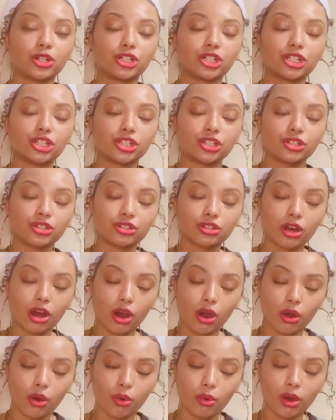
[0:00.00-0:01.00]

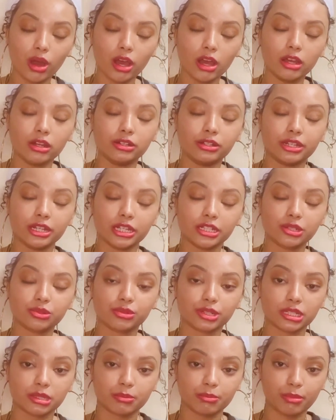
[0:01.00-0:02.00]
so
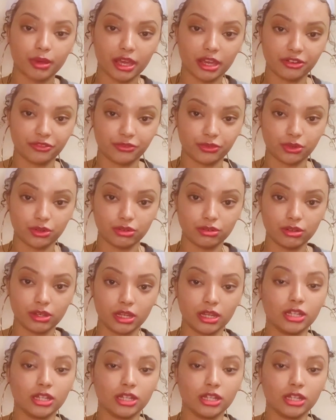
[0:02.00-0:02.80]
disrespectful